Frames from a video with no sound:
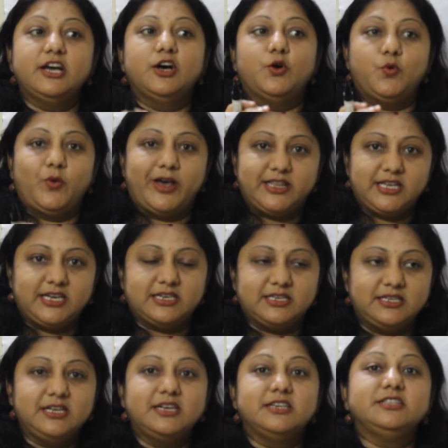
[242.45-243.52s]

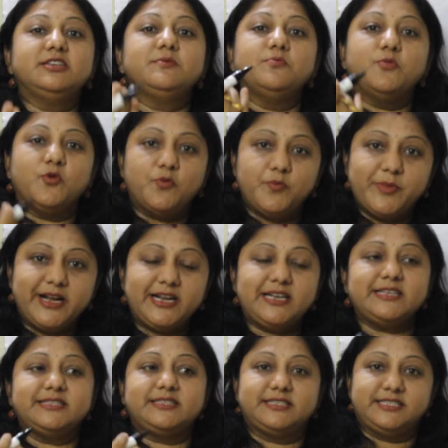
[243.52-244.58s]
whether the movement
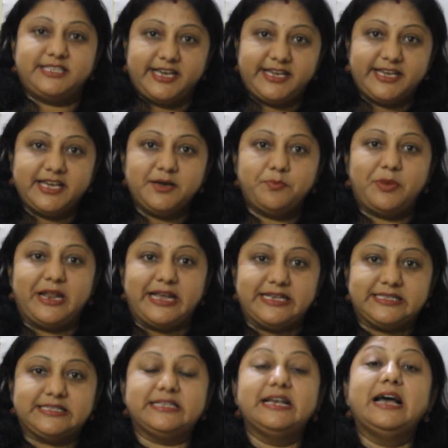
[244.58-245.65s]
is taking
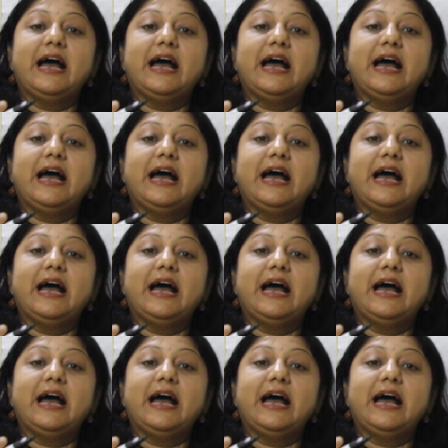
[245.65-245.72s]
place